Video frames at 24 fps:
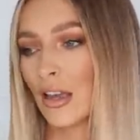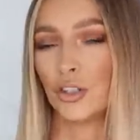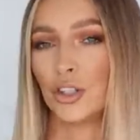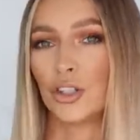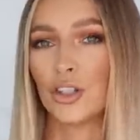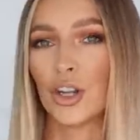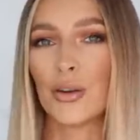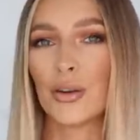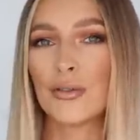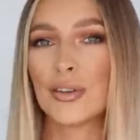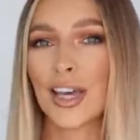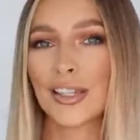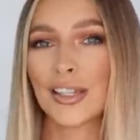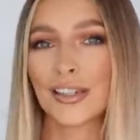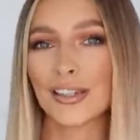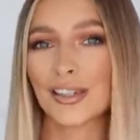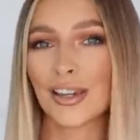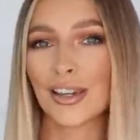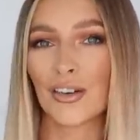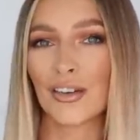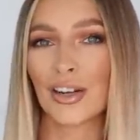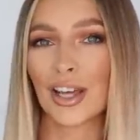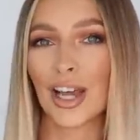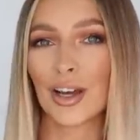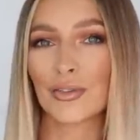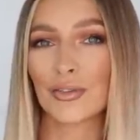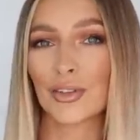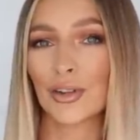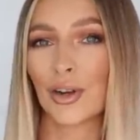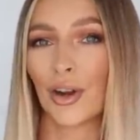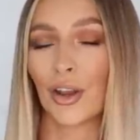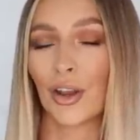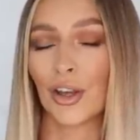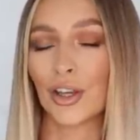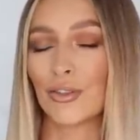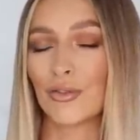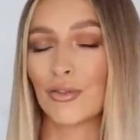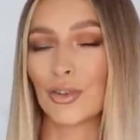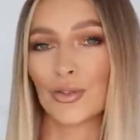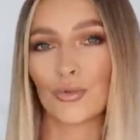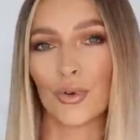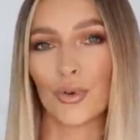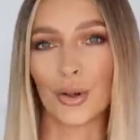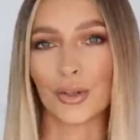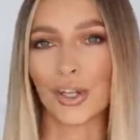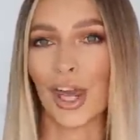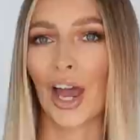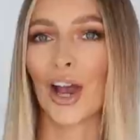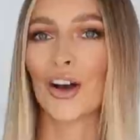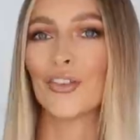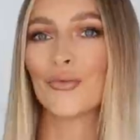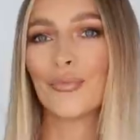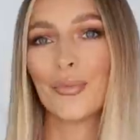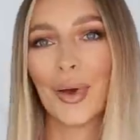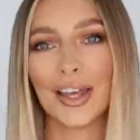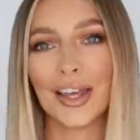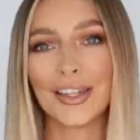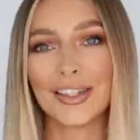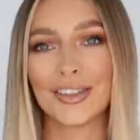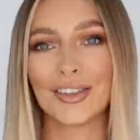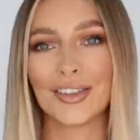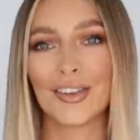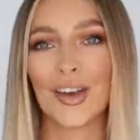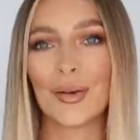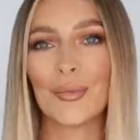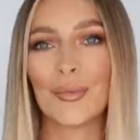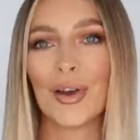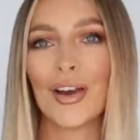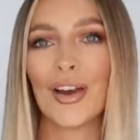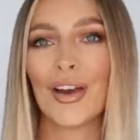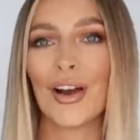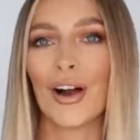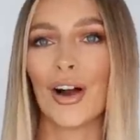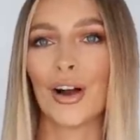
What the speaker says: You don't necessarily have to look like you just rolled out of bed in them.